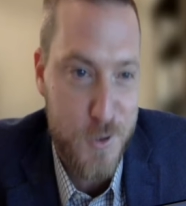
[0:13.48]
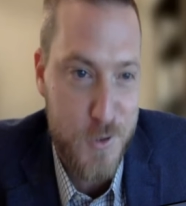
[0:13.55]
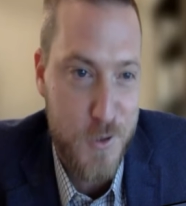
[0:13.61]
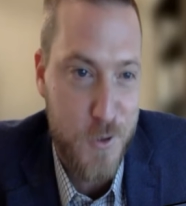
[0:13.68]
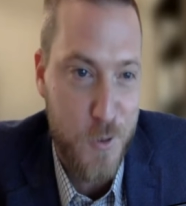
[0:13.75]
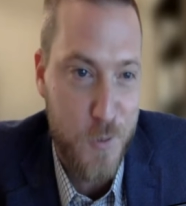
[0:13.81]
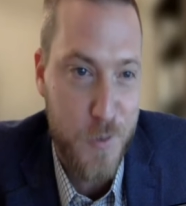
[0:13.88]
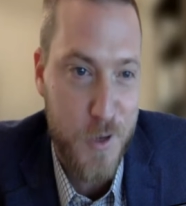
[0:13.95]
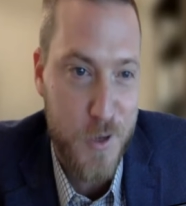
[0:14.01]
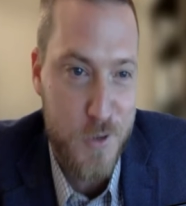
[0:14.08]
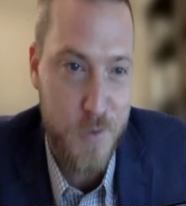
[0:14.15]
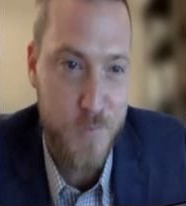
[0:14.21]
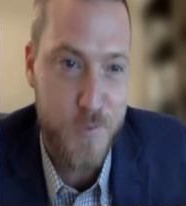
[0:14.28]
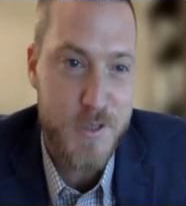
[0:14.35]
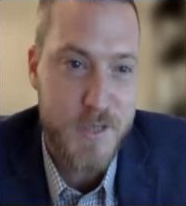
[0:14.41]

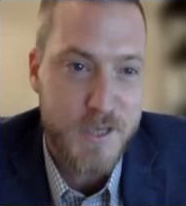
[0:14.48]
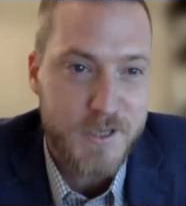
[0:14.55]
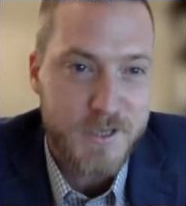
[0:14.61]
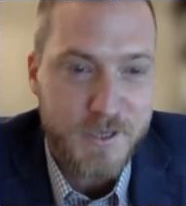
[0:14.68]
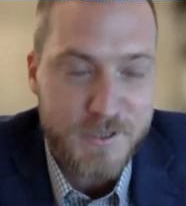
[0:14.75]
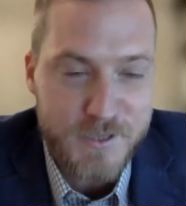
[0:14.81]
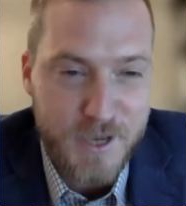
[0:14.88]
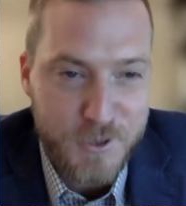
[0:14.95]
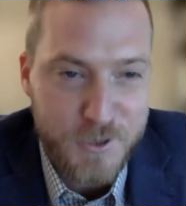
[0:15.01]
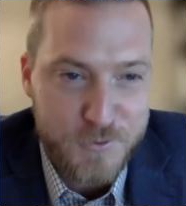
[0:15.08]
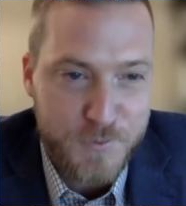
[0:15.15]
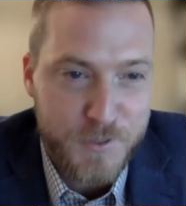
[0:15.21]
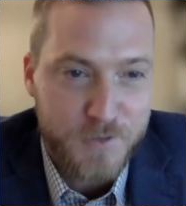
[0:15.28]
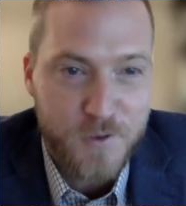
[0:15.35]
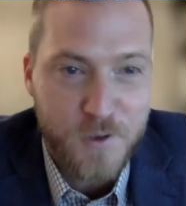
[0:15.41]
interpretation of your CT, because they use
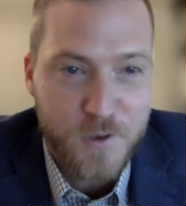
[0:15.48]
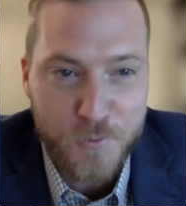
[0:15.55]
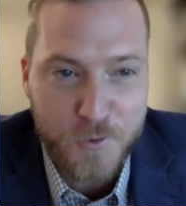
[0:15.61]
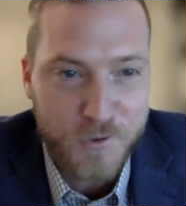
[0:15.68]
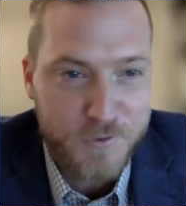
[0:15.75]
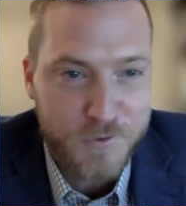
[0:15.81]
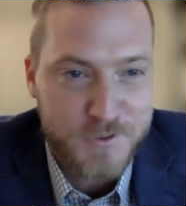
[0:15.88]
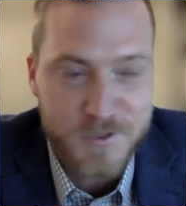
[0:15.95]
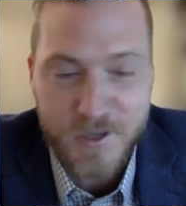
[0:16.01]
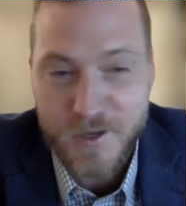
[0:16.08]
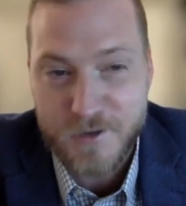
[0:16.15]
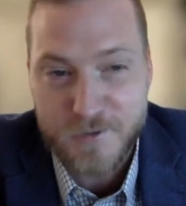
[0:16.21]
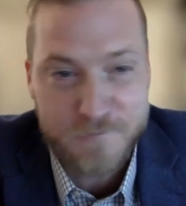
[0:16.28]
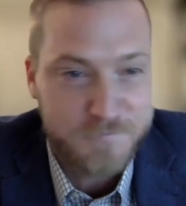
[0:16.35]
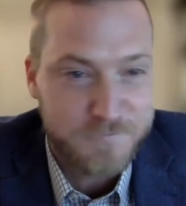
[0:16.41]
big, long words
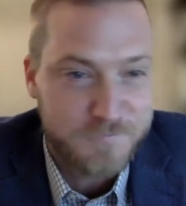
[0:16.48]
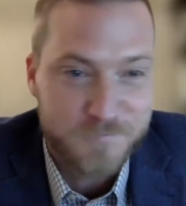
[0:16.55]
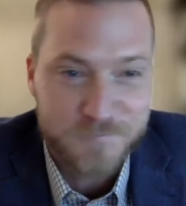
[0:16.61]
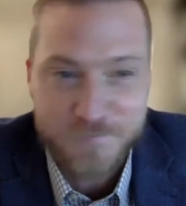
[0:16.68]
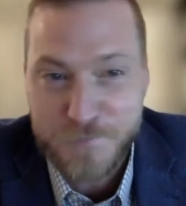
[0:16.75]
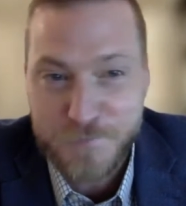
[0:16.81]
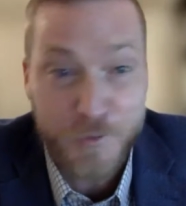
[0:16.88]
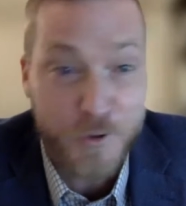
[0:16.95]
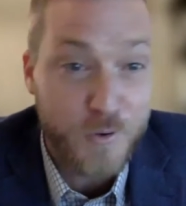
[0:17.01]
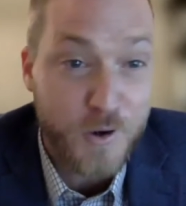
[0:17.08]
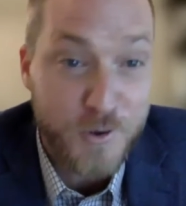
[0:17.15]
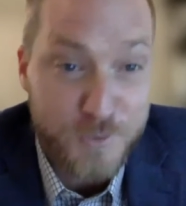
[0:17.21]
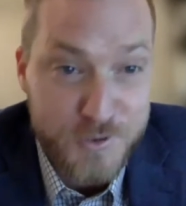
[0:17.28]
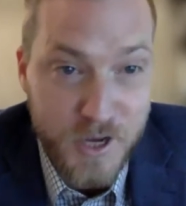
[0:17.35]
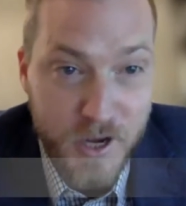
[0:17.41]
that people don't
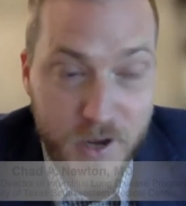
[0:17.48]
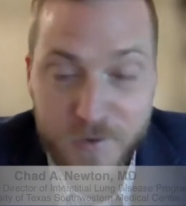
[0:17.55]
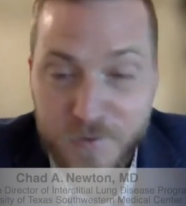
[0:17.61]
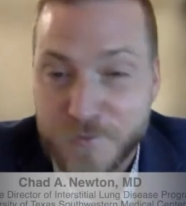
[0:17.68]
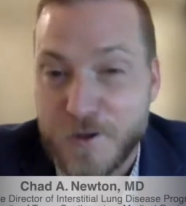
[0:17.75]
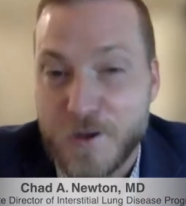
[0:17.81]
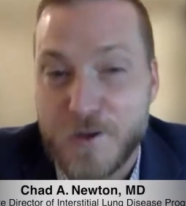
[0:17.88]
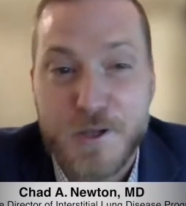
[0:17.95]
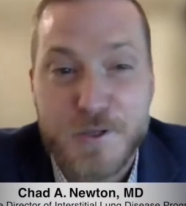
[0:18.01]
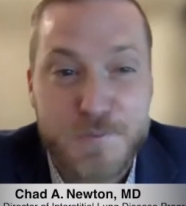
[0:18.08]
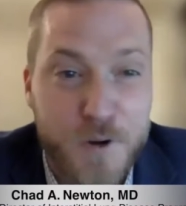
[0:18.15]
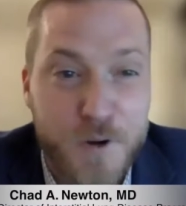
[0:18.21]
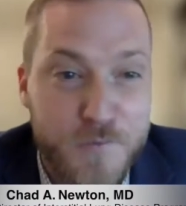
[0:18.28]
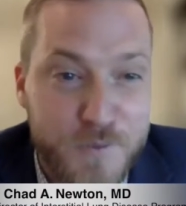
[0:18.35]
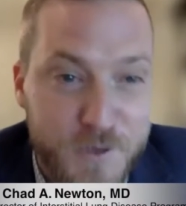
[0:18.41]
understand, and that's
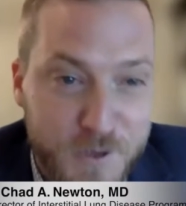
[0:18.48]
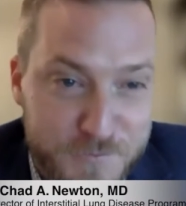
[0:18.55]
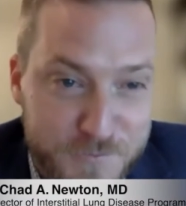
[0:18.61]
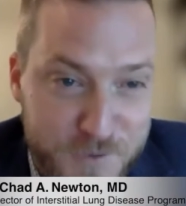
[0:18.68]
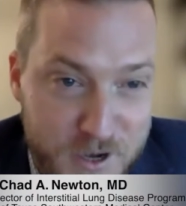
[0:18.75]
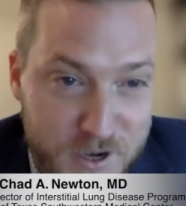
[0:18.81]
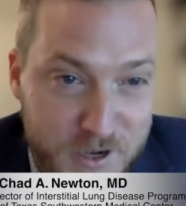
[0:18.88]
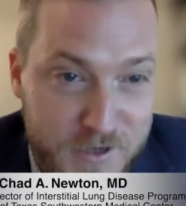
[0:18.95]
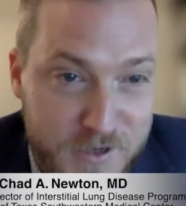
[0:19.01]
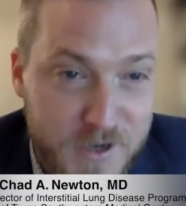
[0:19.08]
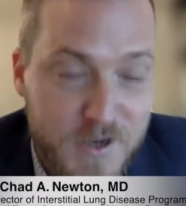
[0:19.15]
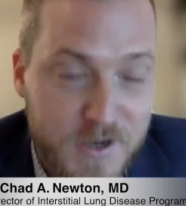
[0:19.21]
perfectly fine.